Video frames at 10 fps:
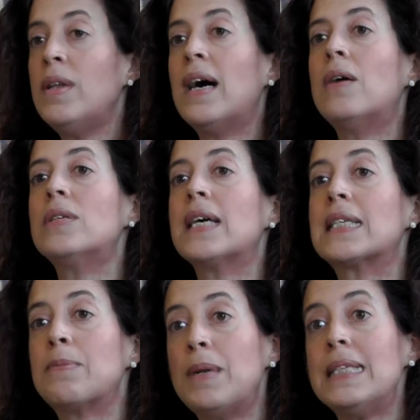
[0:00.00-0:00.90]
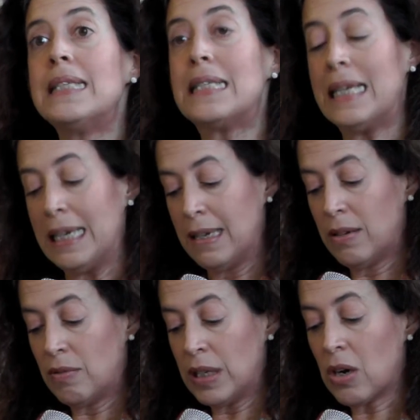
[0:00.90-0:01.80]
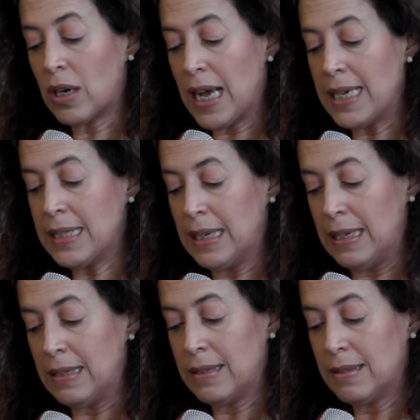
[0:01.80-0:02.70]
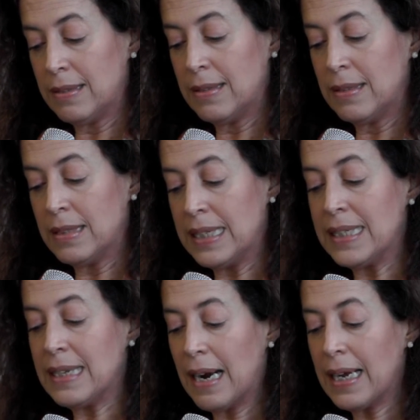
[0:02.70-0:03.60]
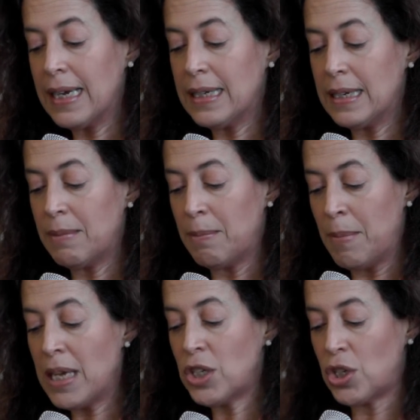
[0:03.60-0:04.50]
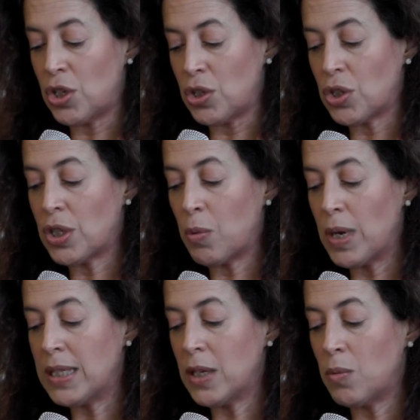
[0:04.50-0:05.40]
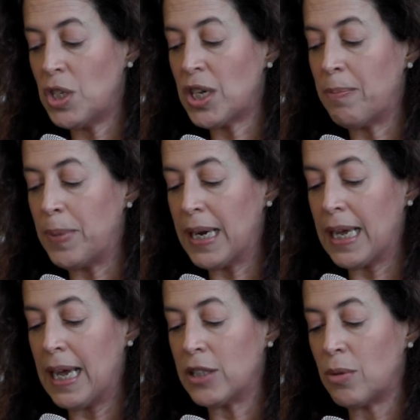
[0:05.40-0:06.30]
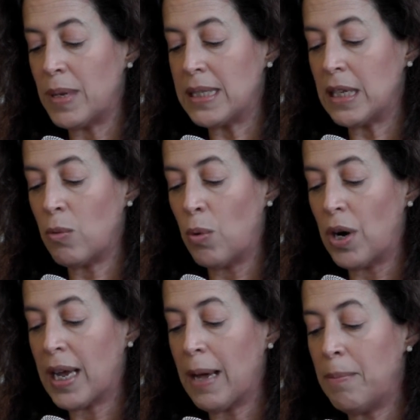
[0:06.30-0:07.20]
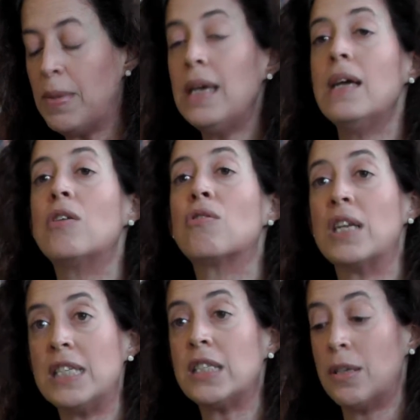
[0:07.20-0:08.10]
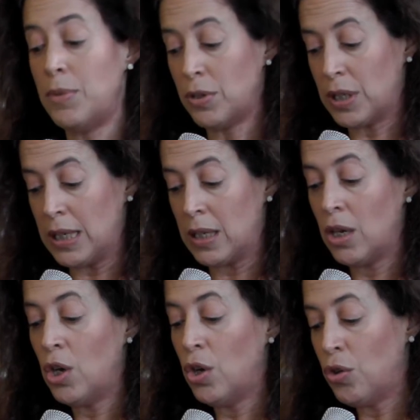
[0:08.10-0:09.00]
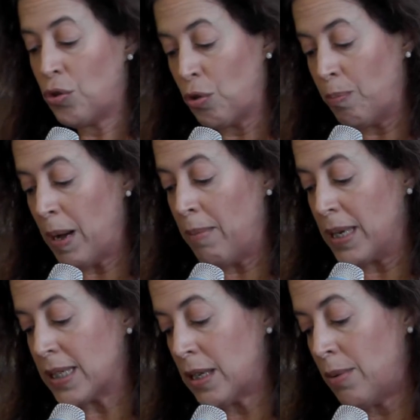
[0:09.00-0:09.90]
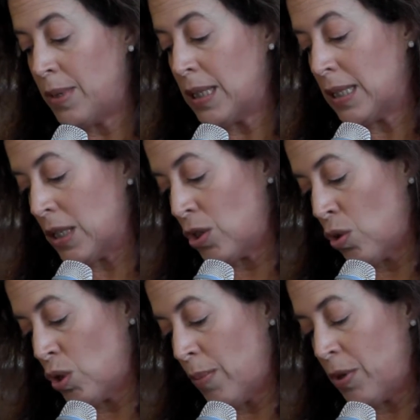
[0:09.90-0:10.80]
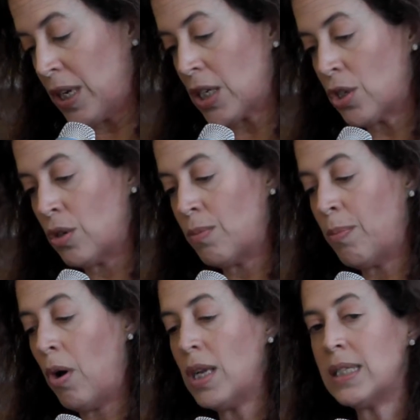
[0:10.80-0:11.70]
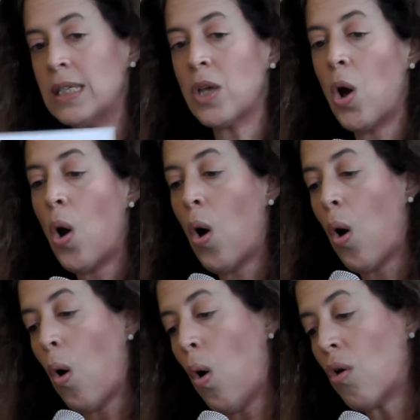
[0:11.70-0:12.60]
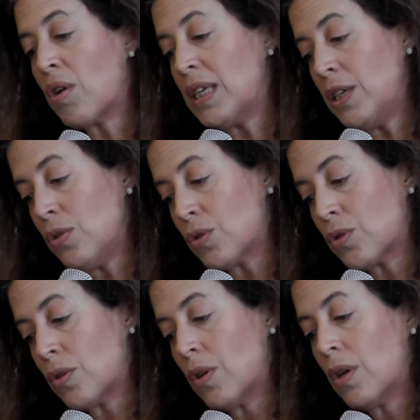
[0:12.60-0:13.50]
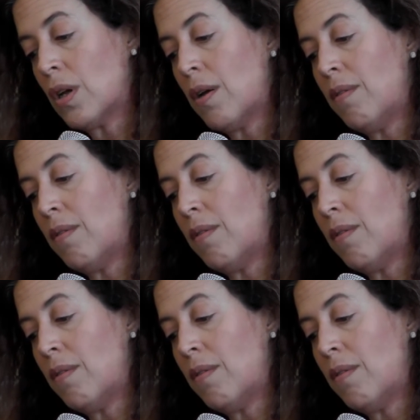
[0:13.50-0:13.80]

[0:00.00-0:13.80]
Without explicitly recognizing it, the target mentions the ways in which unpaid care and domestic work can be redistributed through public services and social protection policies, or reduced